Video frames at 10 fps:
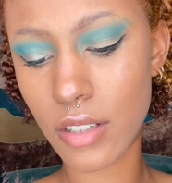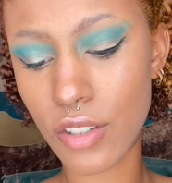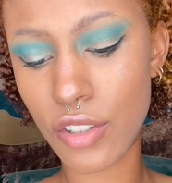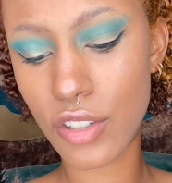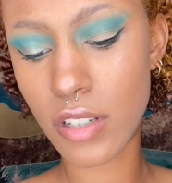
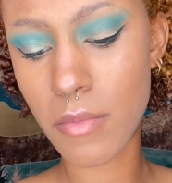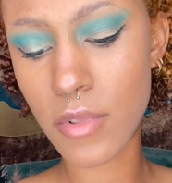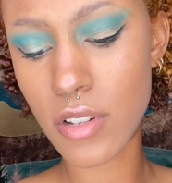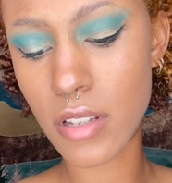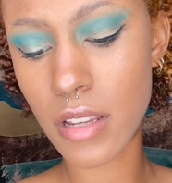
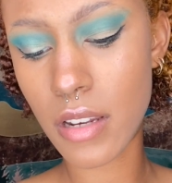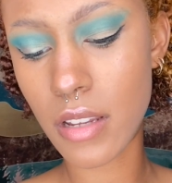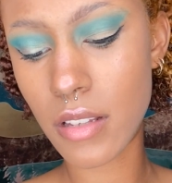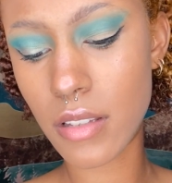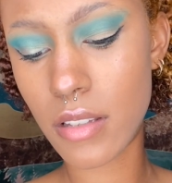shimmers in
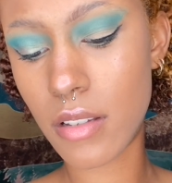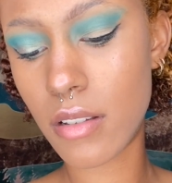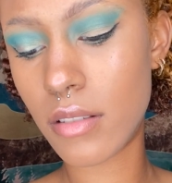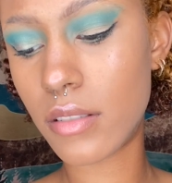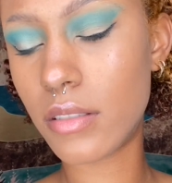it.
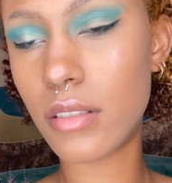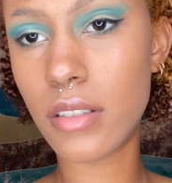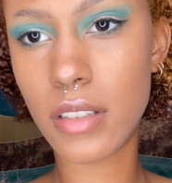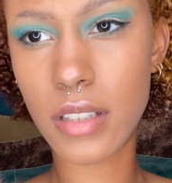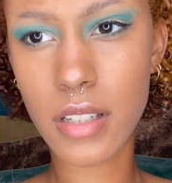
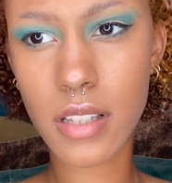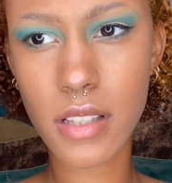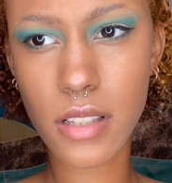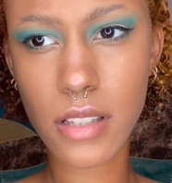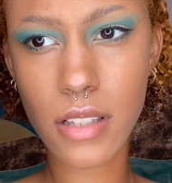
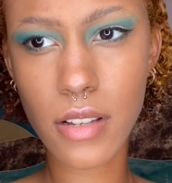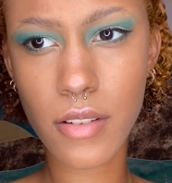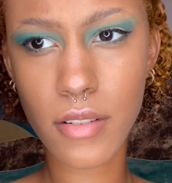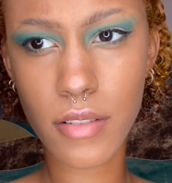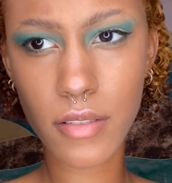So
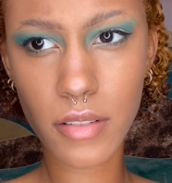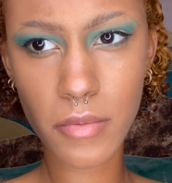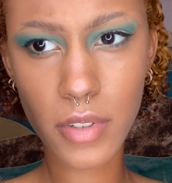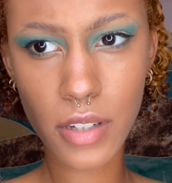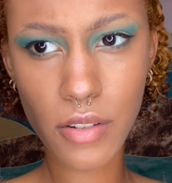I'm
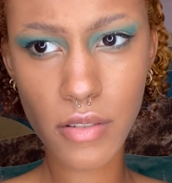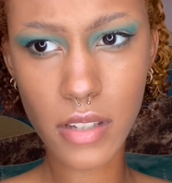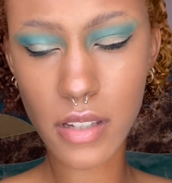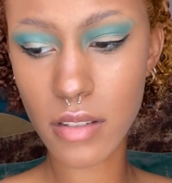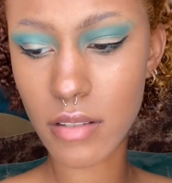gonna use
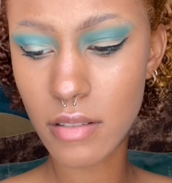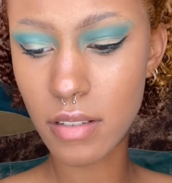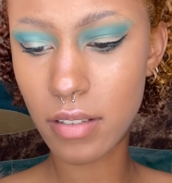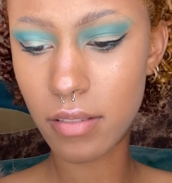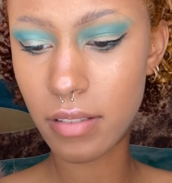this.
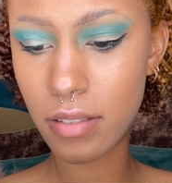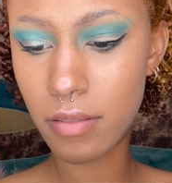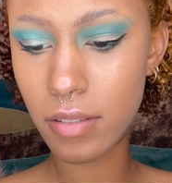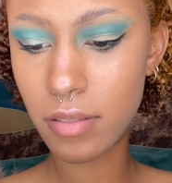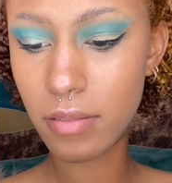I don't
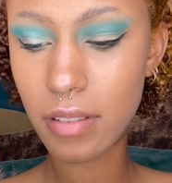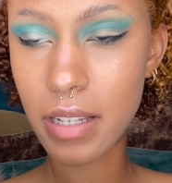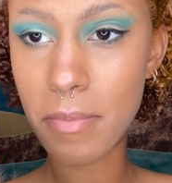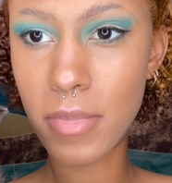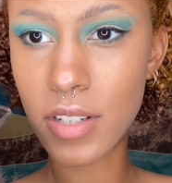know. I
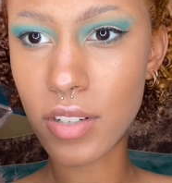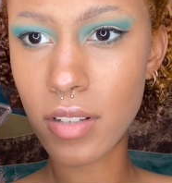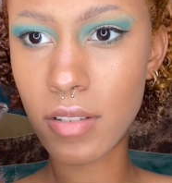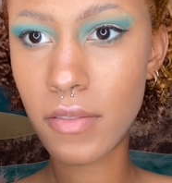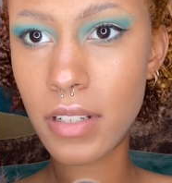got blush
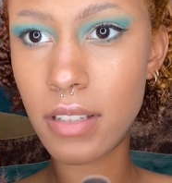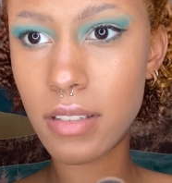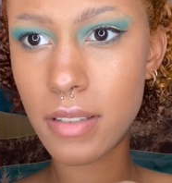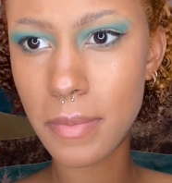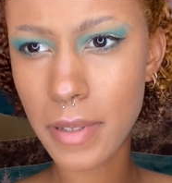all over
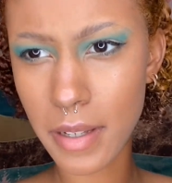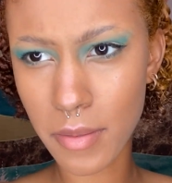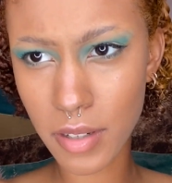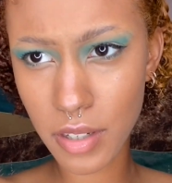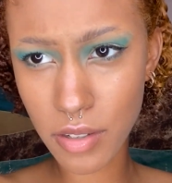this, but I'm
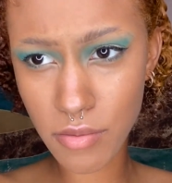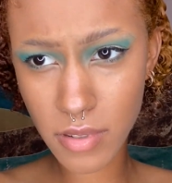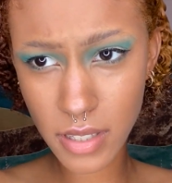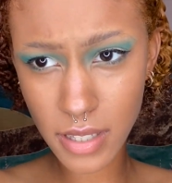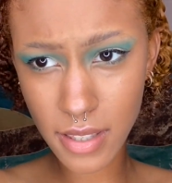gonna
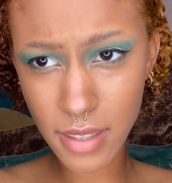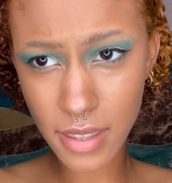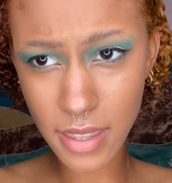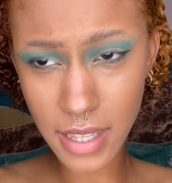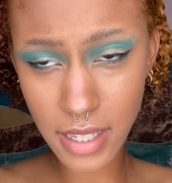use
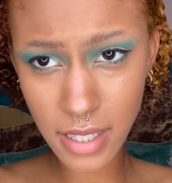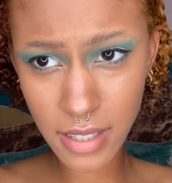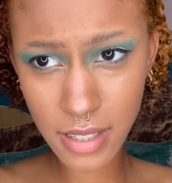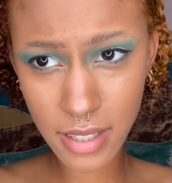this